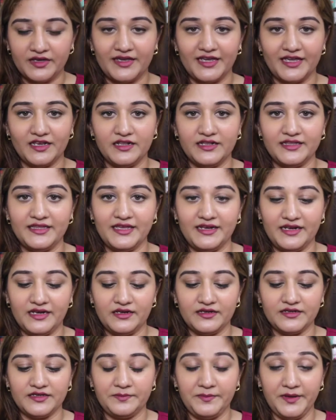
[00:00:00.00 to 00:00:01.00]
It will
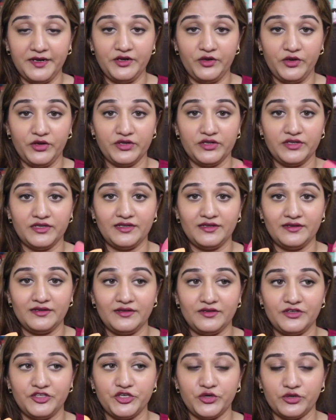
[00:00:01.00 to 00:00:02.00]
then depend on
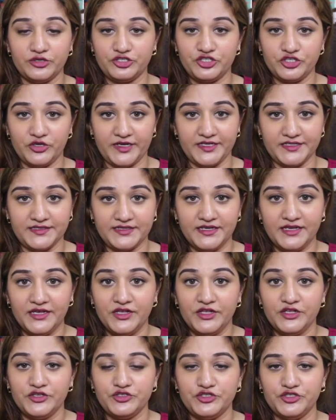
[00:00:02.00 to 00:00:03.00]
your choice.
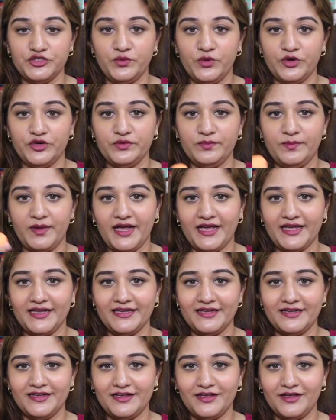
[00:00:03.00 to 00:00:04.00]
Do you want to
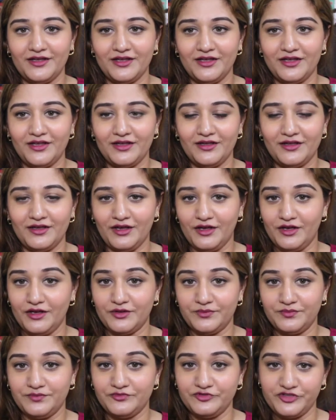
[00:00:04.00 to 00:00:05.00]
buy
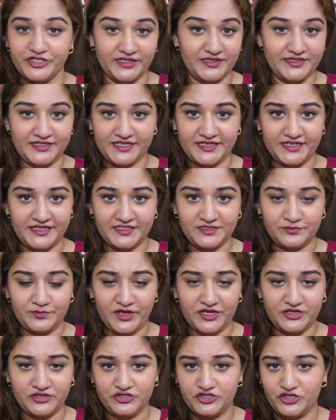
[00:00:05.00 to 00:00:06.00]
a Real Technique
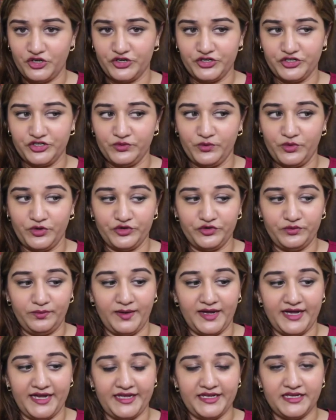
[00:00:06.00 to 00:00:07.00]
sponge or do you want to
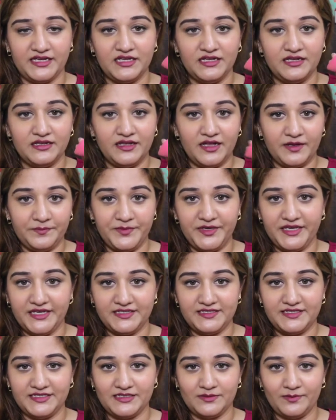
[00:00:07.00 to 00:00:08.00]
buy a
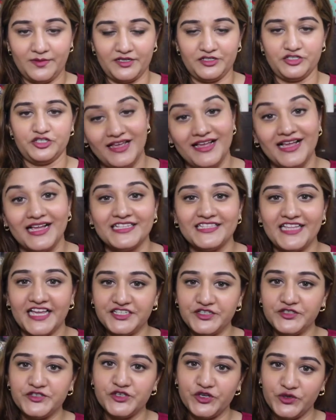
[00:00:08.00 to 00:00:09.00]
PAC sponge?
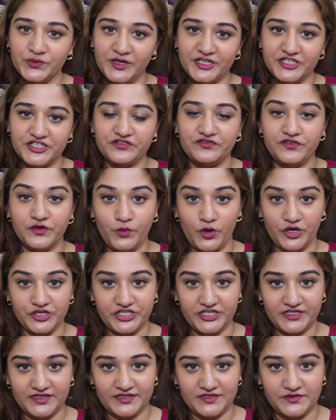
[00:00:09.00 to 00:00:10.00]
Thank you so much for
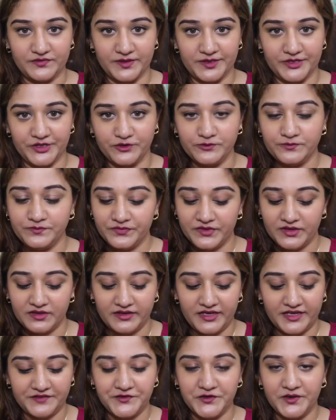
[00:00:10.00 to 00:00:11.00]
watching this video.
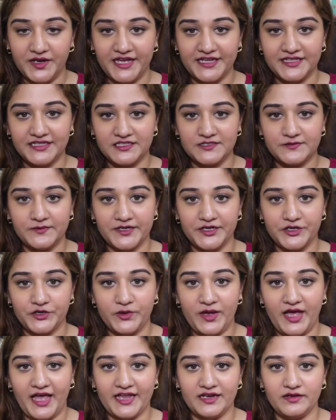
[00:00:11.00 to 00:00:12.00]
If you like this
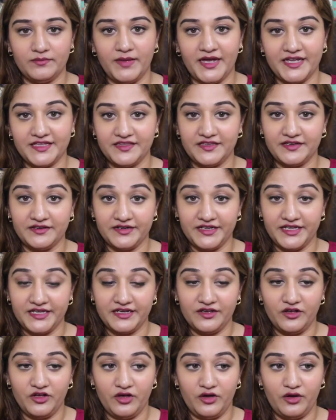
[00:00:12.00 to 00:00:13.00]
video and my
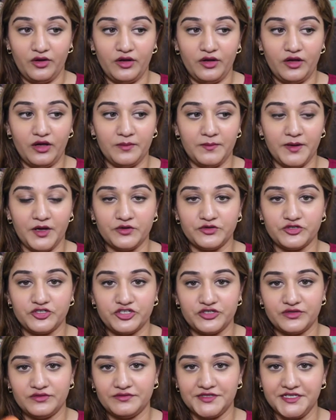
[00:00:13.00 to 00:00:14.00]
theory about
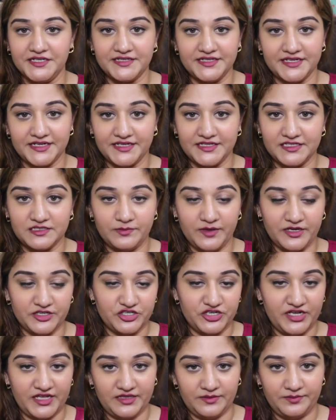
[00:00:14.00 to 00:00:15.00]
Real Technique
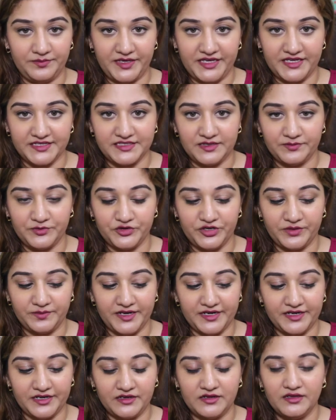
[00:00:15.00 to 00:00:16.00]
sponge and the PAC Beauty
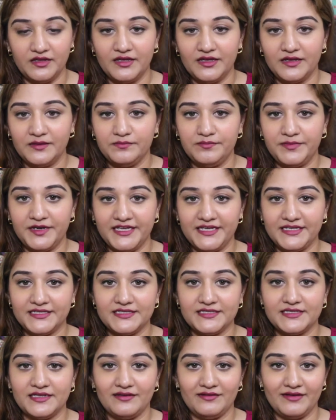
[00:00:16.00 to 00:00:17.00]
Blender,
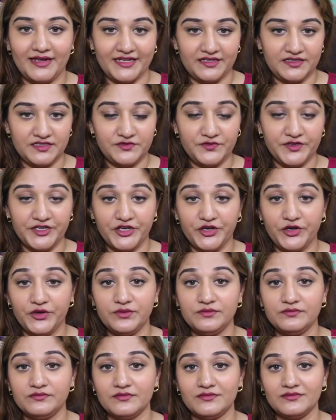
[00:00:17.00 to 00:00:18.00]
please like this video,
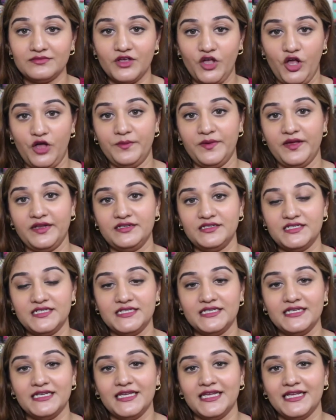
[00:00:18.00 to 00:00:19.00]
comment,
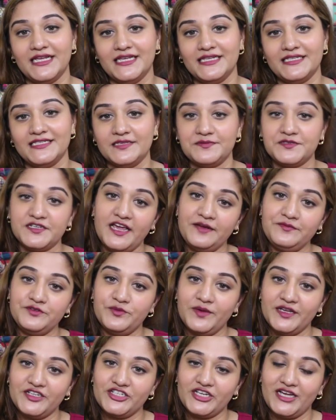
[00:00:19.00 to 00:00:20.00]
subscribe to
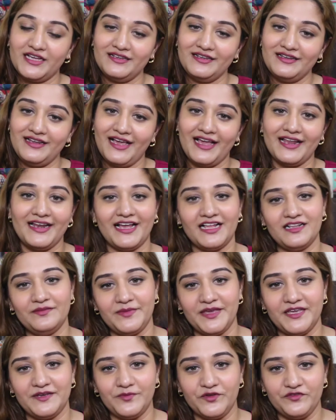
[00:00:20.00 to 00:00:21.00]
my channel, and I'll
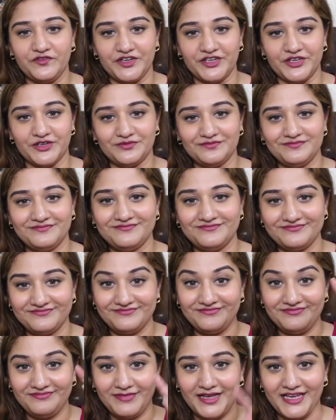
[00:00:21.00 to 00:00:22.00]
make more video.
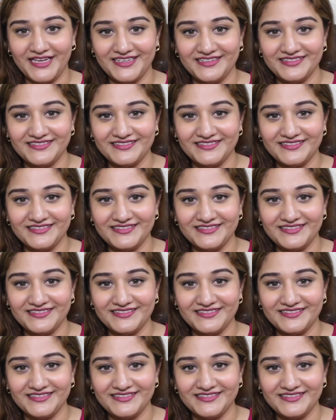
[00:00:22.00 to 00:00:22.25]
Bye.